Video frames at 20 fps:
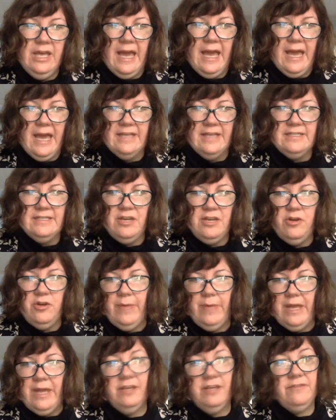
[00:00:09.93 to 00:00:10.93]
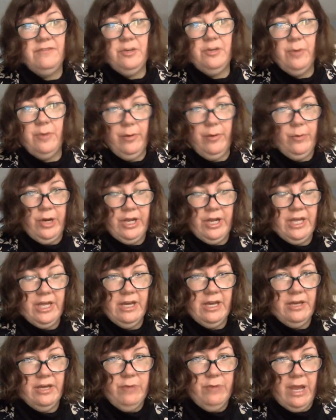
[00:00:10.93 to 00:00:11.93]
as I know many of you are
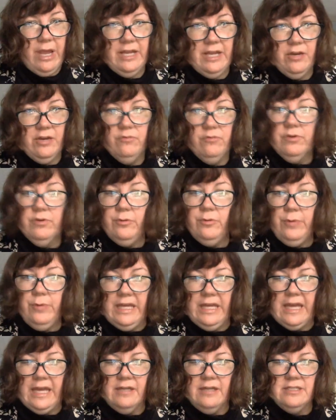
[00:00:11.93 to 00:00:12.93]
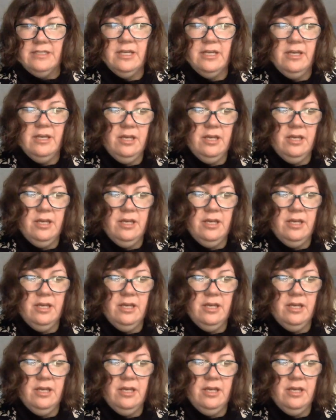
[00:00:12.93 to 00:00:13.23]
working on writing over the weekend.